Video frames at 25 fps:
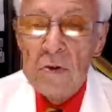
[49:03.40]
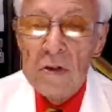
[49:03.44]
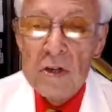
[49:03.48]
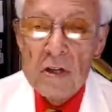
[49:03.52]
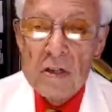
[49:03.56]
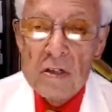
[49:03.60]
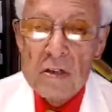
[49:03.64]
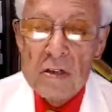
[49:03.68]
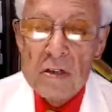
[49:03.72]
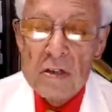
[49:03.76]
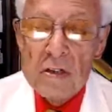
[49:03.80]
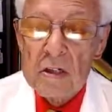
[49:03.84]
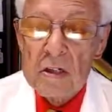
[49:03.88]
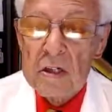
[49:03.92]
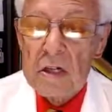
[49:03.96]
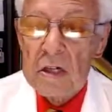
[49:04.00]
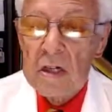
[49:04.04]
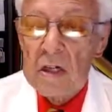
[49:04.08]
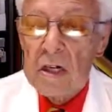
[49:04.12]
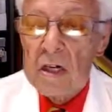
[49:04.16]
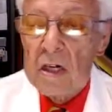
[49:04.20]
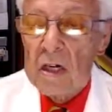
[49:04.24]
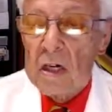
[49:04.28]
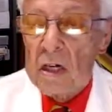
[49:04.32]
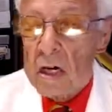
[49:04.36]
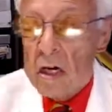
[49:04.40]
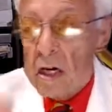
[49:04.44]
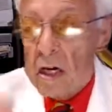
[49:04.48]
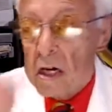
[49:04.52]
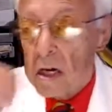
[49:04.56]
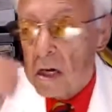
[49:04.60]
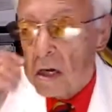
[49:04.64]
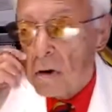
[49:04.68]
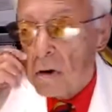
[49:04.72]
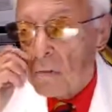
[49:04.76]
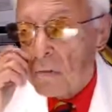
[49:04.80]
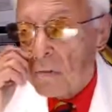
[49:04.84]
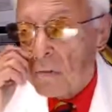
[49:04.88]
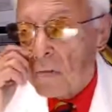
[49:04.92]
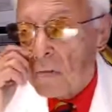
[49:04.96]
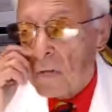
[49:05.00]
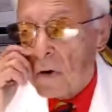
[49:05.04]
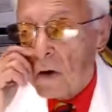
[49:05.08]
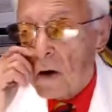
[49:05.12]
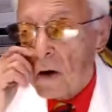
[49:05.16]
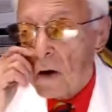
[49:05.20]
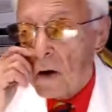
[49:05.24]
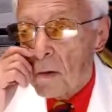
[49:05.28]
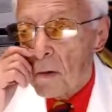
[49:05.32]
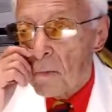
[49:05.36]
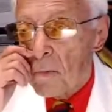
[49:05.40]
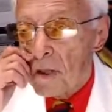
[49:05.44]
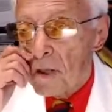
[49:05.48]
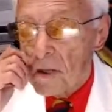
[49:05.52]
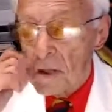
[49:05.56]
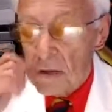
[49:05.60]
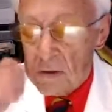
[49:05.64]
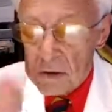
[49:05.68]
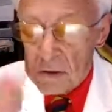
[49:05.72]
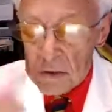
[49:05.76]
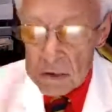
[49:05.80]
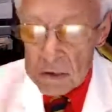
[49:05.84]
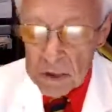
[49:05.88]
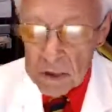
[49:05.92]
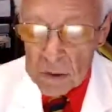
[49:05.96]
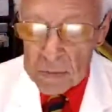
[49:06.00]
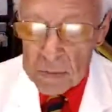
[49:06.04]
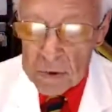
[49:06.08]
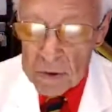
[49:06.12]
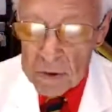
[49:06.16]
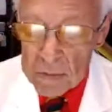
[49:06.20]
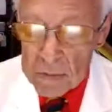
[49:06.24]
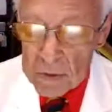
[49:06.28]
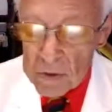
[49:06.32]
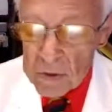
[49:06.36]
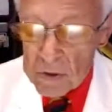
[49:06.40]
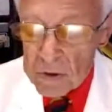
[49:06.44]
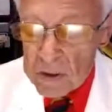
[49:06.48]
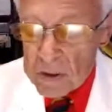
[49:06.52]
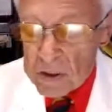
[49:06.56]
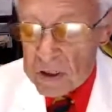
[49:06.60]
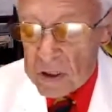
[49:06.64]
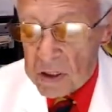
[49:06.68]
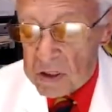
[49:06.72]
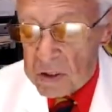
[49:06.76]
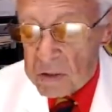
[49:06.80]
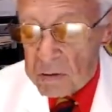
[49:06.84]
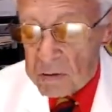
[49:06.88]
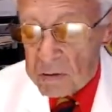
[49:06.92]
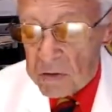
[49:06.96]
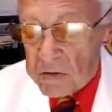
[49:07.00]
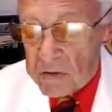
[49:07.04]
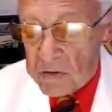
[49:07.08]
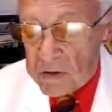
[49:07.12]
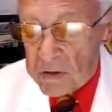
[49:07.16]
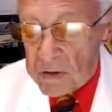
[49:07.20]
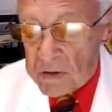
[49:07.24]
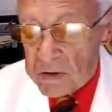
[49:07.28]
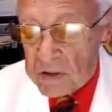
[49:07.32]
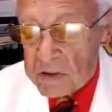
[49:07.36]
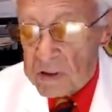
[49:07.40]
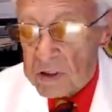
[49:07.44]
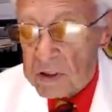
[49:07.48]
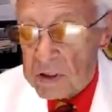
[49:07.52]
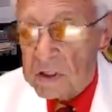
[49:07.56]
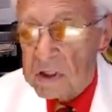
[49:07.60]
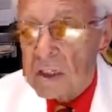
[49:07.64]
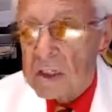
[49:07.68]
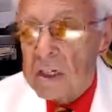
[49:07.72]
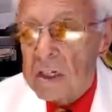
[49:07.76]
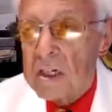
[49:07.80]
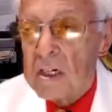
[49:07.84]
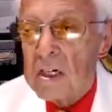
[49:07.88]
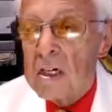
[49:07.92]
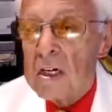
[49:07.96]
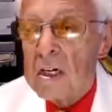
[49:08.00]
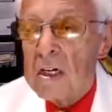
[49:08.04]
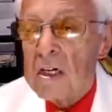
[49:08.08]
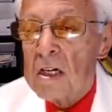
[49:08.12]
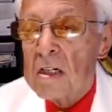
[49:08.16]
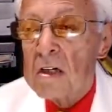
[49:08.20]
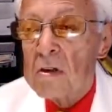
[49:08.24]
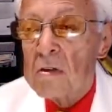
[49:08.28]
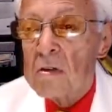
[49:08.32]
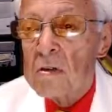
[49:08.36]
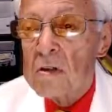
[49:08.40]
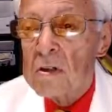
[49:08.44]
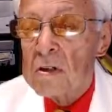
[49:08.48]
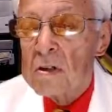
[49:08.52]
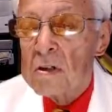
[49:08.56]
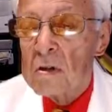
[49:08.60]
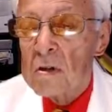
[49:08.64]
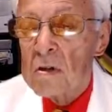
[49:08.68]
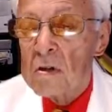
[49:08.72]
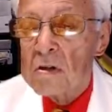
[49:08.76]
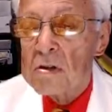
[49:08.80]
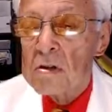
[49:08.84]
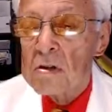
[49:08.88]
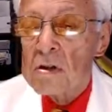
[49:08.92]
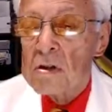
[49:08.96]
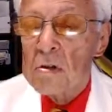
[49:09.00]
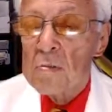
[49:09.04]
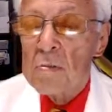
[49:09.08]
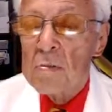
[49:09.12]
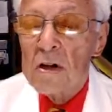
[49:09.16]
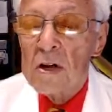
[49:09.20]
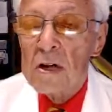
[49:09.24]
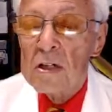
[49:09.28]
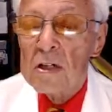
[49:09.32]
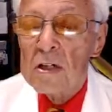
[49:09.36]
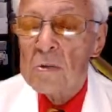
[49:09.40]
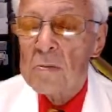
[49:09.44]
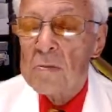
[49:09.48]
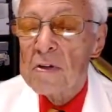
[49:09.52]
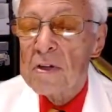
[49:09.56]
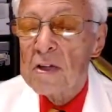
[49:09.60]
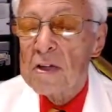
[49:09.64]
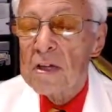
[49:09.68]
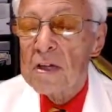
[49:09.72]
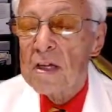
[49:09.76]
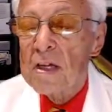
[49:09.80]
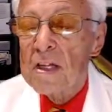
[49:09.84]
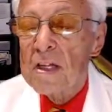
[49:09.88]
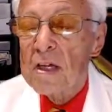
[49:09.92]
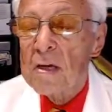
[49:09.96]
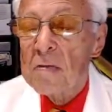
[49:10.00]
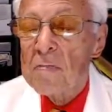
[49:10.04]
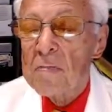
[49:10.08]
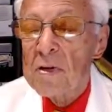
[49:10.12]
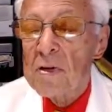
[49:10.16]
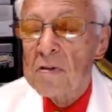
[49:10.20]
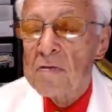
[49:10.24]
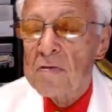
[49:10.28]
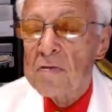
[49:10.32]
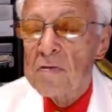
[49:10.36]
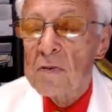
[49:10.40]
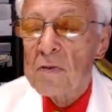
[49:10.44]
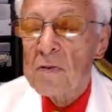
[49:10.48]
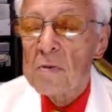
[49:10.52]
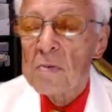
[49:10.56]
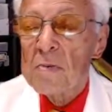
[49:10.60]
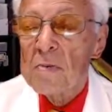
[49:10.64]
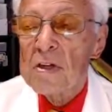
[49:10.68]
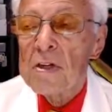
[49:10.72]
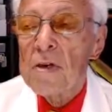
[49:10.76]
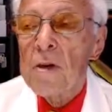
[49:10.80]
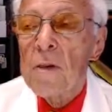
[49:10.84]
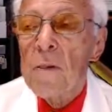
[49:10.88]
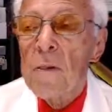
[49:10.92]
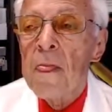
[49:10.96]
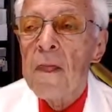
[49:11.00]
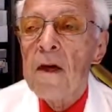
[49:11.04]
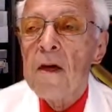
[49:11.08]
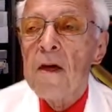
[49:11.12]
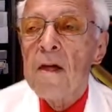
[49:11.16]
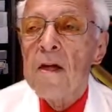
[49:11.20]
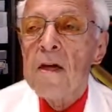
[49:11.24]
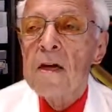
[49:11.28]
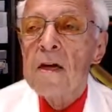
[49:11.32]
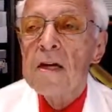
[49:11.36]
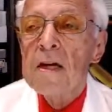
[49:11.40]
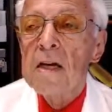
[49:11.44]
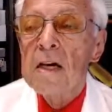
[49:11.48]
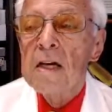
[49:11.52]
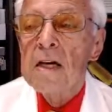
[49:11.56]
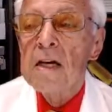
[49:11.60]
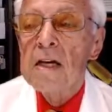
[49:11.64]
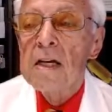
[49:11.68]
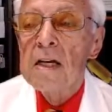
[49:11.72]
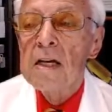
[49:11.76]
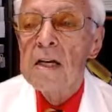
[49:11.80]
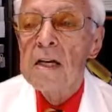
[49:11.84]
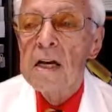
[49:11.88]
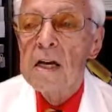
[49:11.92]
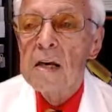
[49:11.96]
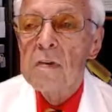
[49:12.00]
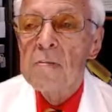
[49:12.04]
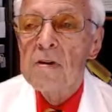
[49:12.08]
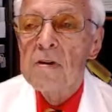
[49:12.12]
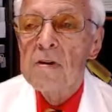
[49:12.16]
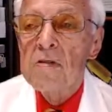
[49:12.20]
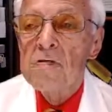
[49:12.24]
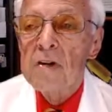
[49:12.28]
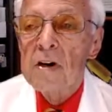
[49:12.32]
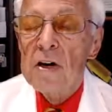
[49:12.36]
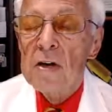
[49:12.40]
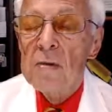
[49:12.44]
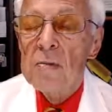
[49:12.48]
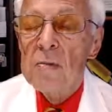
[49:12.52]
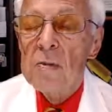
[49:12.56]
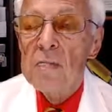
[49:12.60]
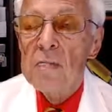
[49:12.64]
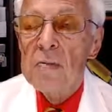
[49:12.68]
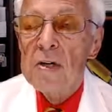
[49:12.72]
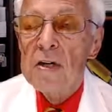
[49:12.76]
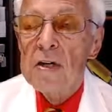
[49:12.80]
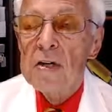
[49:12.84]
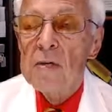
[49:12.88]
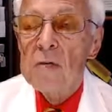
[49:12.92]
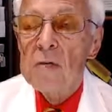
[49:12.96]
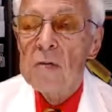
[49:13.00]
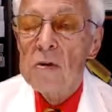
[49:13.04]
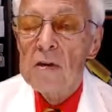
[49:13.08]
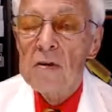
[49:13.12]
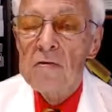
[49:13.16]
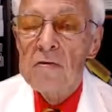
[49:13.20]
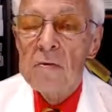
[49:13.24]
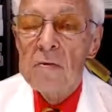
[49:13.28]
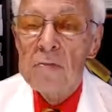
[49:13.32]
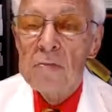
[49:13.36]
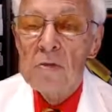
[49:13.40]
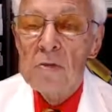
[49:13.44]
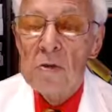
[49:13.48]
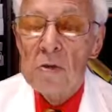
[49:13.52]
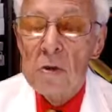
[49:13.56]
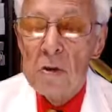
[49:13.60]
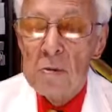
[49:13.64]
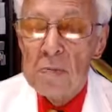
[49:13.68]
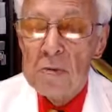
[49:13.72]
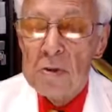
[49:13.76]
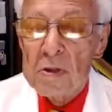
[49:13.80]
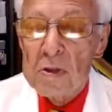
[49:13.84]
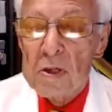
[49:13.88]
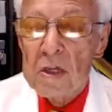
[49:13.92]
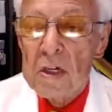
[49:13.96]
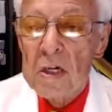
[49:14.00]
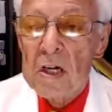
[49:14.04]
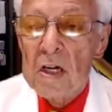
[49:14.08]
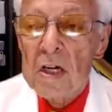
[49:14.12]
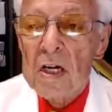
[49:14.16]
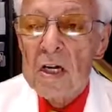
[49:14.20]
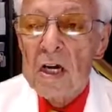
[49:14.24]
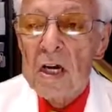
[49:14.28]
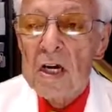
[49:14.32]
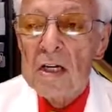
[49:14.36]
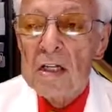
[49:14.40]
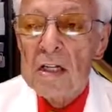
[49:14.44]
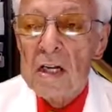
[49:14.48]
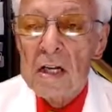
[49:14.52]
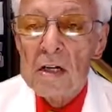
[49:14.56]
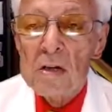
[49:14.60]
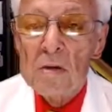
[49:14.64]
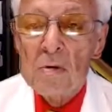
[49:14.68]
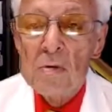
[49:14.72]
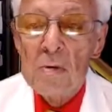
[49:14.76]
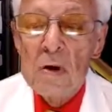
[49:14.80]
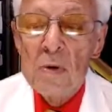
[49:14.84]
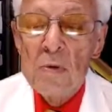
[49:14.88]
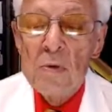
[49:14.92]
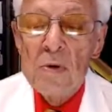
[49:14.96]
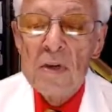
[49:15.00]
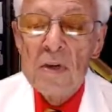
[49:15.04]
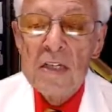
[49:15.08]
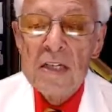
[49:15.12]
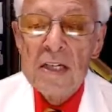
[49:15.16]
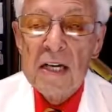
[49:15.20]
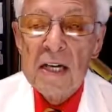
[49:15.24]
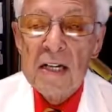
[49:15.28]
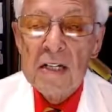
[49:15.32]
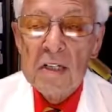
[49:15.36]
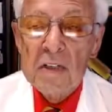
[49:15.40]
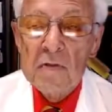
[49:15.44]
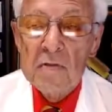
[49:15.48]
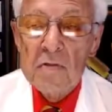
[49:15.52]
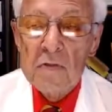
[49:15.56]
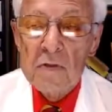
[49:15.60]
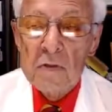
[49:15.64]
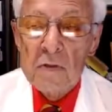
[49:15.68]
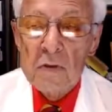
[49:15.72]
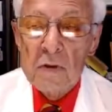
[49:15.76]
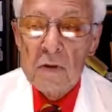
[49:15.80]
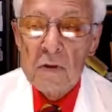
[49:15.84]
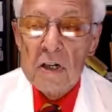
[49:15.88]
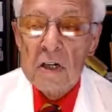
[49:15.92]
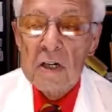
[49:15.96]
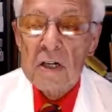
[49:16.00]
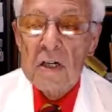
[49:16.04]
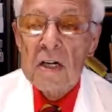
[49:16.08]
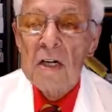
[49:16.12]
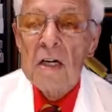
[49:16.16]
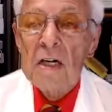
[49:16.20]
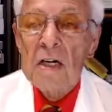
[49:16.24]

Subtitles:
weeks. But there are some people where it doesn't reverse. There is also the possibility that metformin can inhibit vitamin B12 absorption, and that's why we test for it